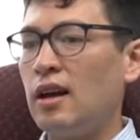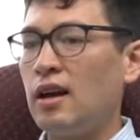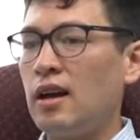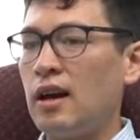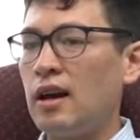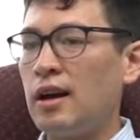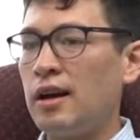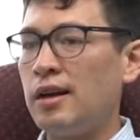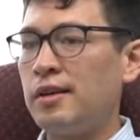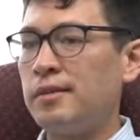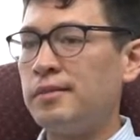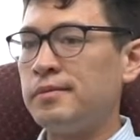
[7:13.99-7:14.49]

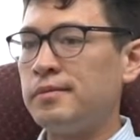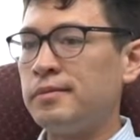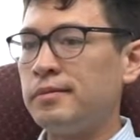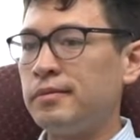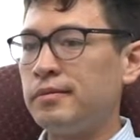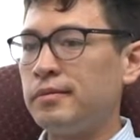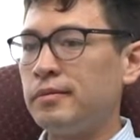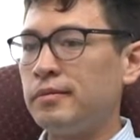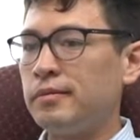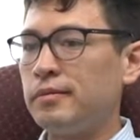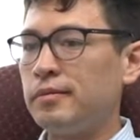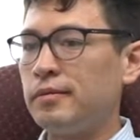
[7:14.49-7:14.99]
But
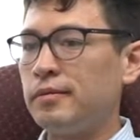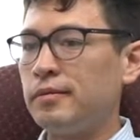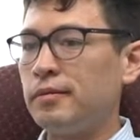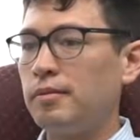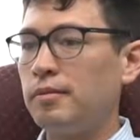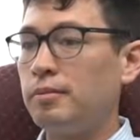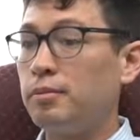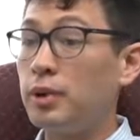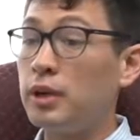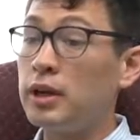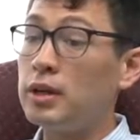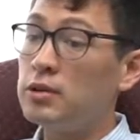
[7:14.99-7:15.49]

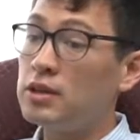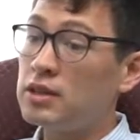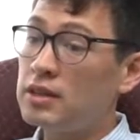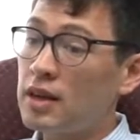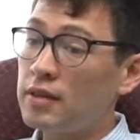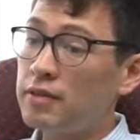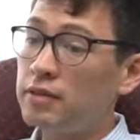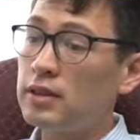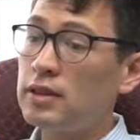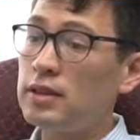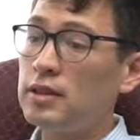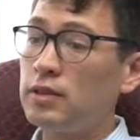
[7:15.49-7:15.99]
it was
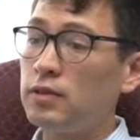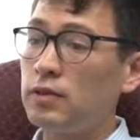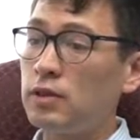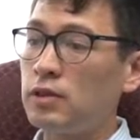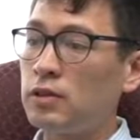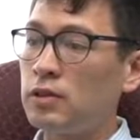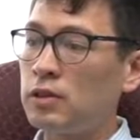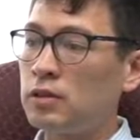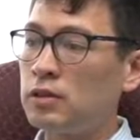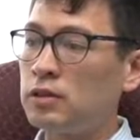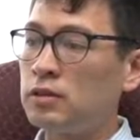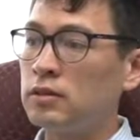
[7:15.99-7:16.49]
definitely
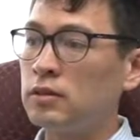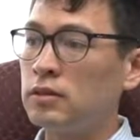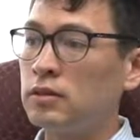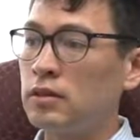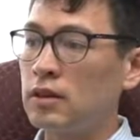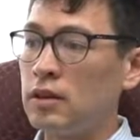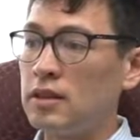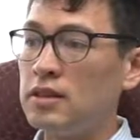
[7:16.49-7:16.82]
difficult.